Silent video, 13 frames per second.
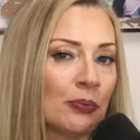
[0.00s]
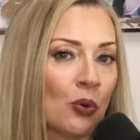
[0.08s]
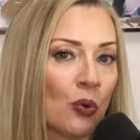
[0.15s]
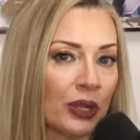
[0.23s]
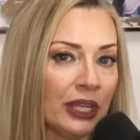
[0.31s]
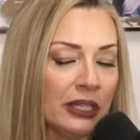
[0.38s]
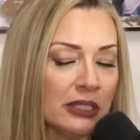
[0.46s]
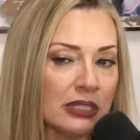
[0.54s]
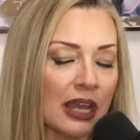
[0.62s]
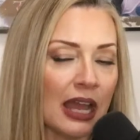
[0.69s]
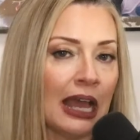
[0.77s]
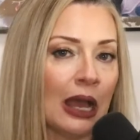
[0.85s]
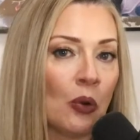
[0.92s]
point.
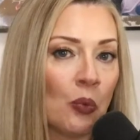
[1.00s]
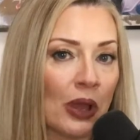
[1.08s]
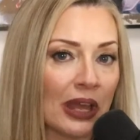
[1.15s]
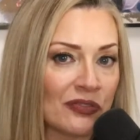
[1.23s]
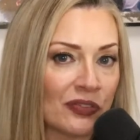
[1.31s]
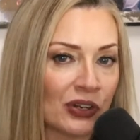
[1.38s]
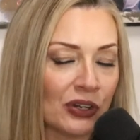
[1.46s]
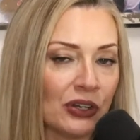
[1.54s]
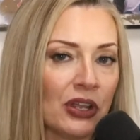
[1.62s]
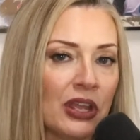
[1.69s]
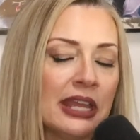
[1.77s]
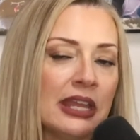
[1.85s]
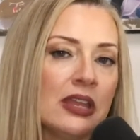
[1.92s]
However,
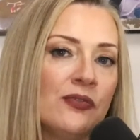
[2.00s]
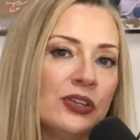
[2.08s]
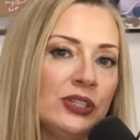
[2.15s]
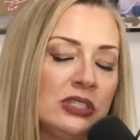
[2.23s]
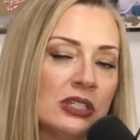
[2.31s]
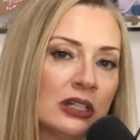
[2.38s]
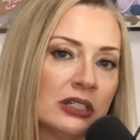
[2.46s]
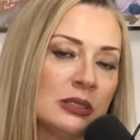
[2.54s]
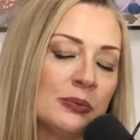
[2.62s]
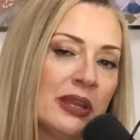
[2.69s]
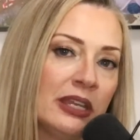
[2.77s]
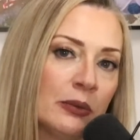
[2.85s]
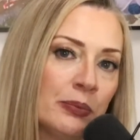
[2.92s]
if it does
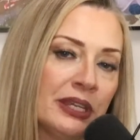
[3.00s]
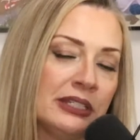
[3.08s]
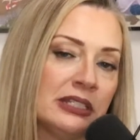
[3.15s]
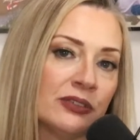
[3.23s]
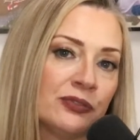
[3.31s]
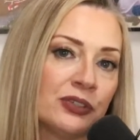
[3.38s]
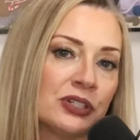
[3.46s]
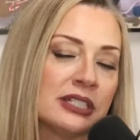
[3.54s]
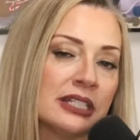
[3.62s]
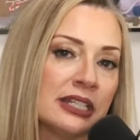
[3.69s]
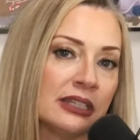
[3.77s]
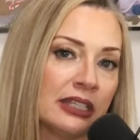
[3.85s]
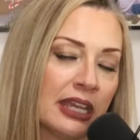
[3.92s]
make a big difference
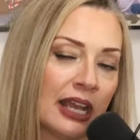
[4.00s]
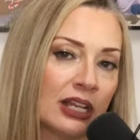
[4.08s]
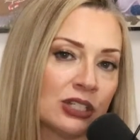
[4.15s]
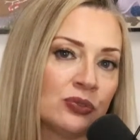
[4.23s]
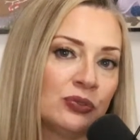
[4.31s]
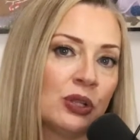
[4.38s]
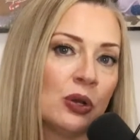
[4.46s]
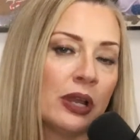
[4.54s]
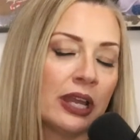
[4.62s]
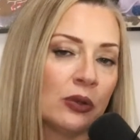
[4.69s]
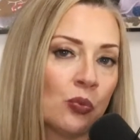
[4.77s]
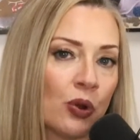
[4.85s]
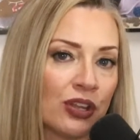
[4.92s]
in the cash flow
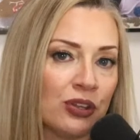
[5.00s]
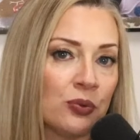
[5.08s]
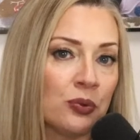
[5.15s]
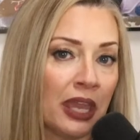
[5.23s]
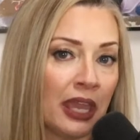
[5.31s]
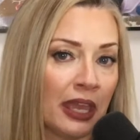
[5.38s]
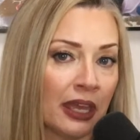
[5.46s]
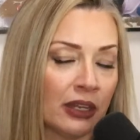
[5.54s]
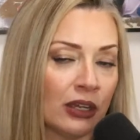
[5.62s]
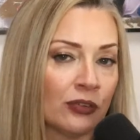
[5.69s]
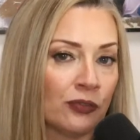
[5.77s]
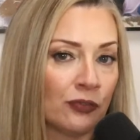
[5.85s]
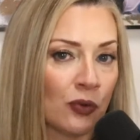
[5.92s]
and what you can
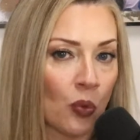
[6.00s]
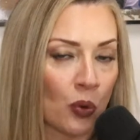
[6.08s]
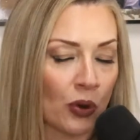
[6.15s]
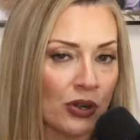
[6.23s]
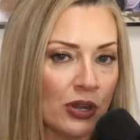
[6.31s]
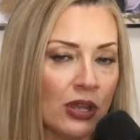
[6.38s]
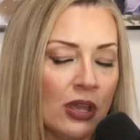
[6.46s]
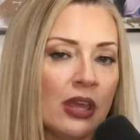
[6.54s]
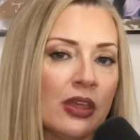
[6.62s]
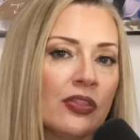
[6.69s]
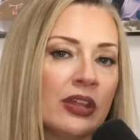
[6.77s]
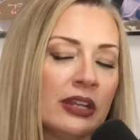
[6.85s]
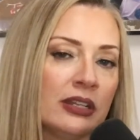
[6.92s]
afford,
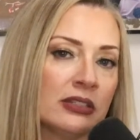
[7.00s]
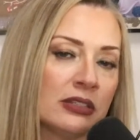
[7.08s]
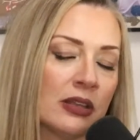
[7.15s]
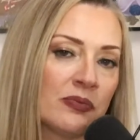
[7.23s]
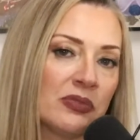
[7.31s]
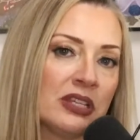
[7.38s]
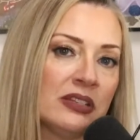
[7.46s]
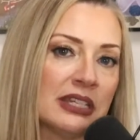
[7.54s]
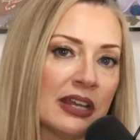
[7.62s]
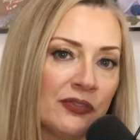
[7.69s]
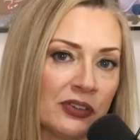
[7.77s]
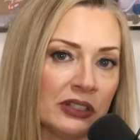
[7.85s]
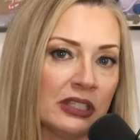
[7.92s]
then it is something
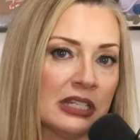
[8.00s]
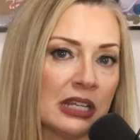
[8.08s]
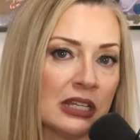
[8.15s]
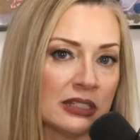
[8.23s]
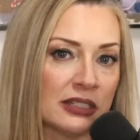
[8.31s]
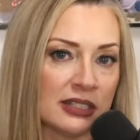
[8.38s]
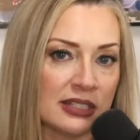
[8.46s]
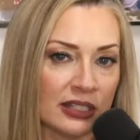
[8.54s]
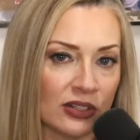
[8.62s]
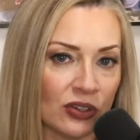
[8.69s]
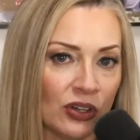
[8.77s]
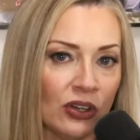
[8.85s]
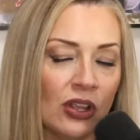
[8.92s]
definitely to
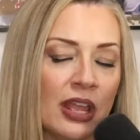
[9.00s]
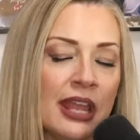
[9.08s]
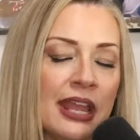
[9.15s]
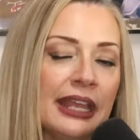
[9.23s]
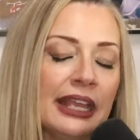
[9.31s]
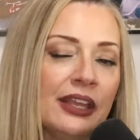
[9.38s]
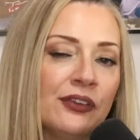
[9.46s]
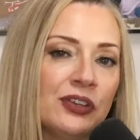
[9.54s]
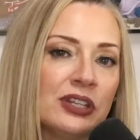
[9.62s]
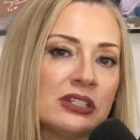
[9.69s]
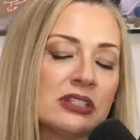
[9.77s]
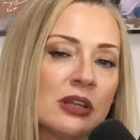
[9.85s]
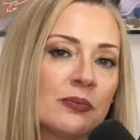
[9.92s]
consider. If it
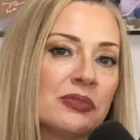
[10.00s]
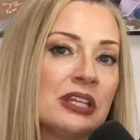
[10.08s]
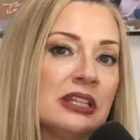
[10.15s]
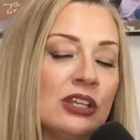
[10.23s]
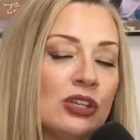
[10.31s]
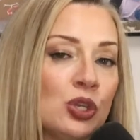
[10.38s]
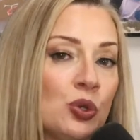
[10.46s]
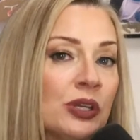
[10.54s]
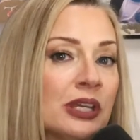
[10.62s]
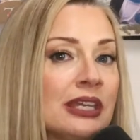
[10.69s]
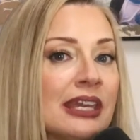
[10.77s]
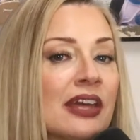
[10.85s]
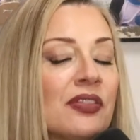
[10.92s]
is something that you
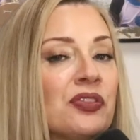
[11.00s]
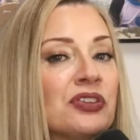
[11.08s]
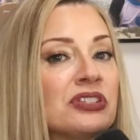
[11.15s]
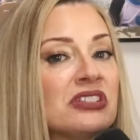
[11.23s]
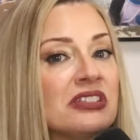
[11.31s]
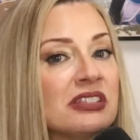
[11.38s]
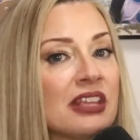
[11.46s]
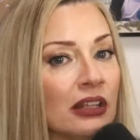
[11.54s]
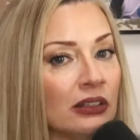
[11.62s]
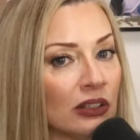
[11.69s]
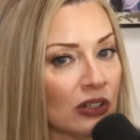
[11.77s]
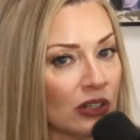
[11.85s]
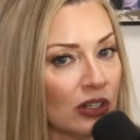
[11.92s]
can get the
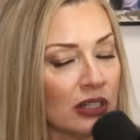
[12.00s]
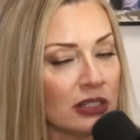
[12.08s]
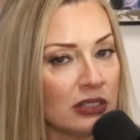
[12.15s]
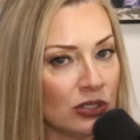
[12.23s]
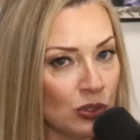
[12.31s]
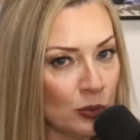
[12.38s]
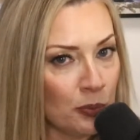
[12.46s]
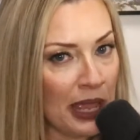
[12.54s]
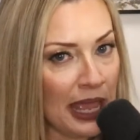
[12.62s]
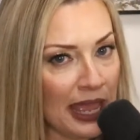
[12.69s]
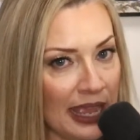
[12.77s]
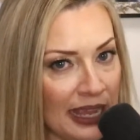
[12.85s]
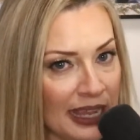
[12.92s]
seller to
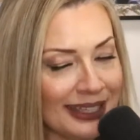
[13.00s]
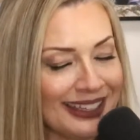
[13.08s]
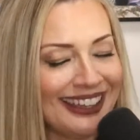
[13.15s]
pay,